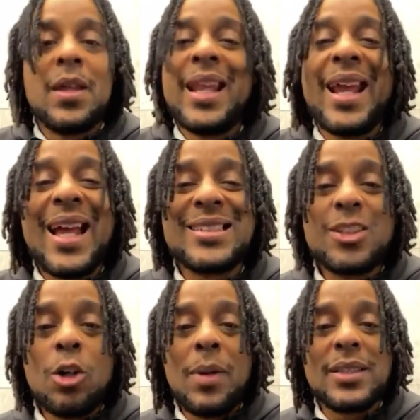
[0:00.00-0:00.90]
They got
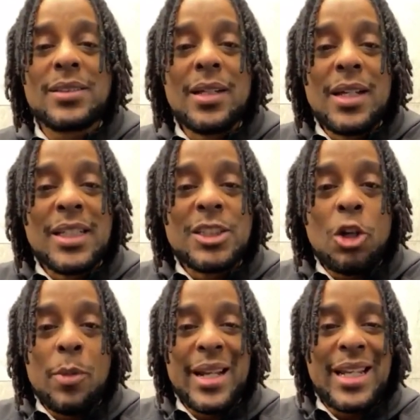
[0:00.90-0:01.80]
so
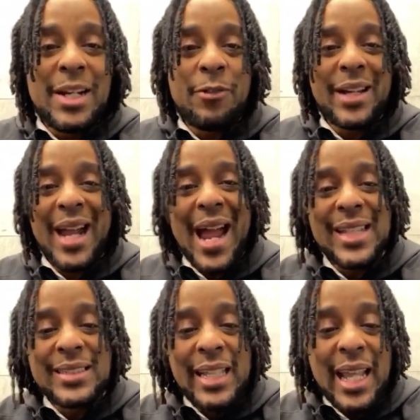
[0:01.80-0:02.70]
many different
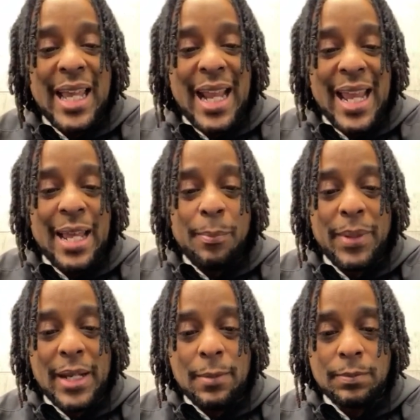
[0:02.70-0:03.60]
guys' DNA up
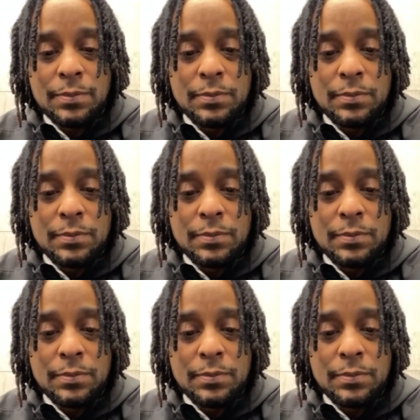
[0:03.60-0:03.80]
in them.